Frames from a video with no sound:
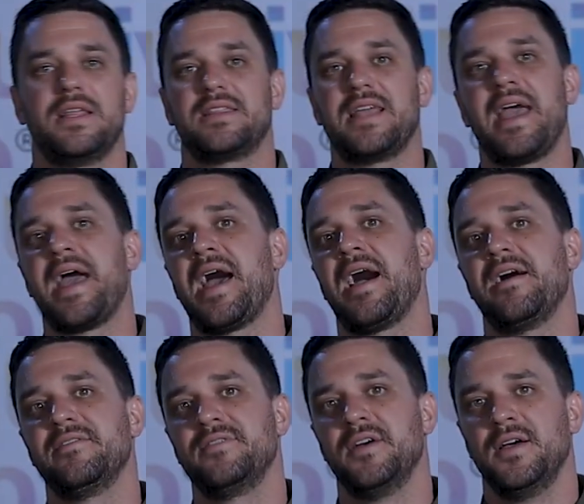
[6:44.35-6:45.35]
that they
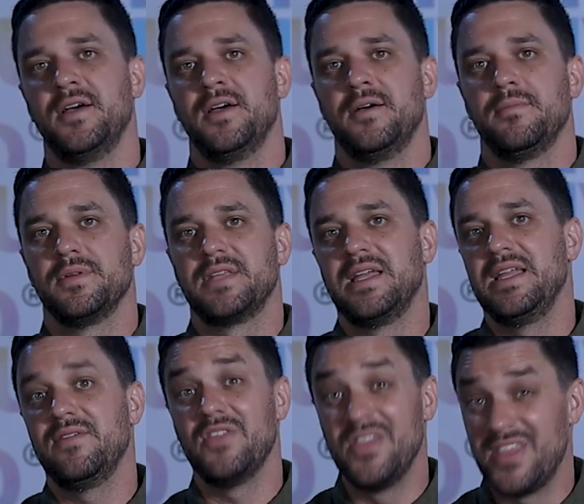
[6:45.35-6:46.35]
have. But then
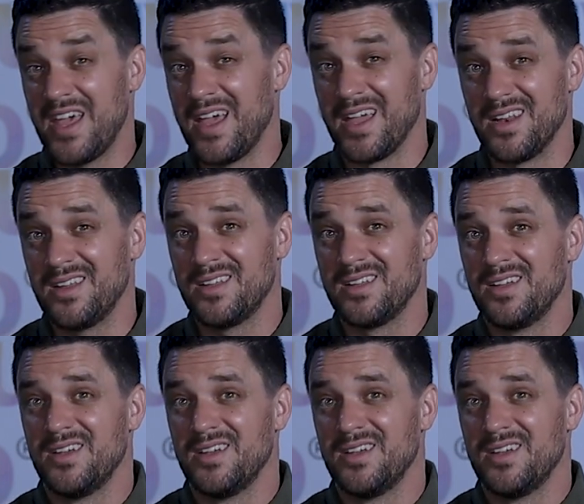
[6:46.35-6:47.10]
even then,